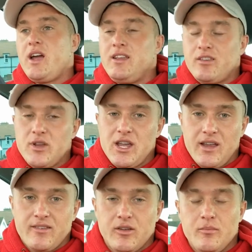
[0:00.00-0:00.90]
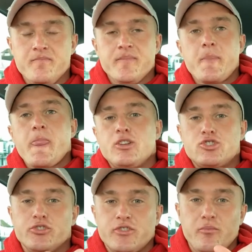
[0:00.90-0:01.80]
He's gonna be getting some
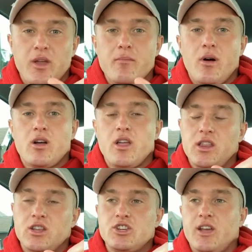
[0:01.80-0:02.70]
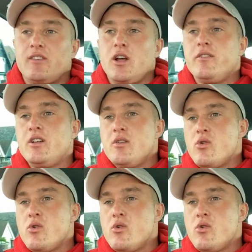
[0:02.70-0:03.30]
shots of me and Mark in the GS clothing,